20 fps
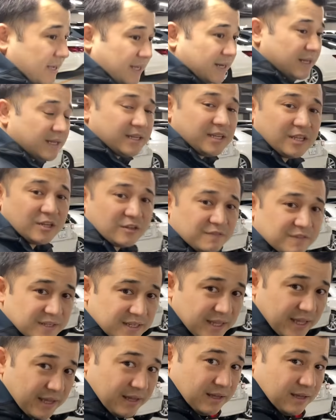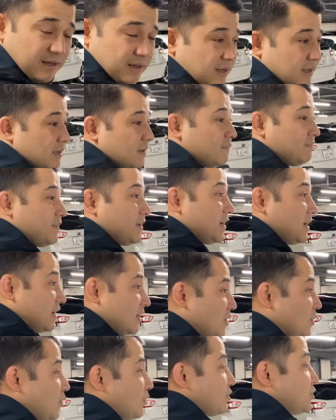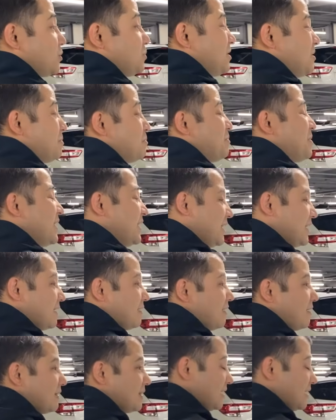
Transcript: and at the end of the day, we are going to be bidding on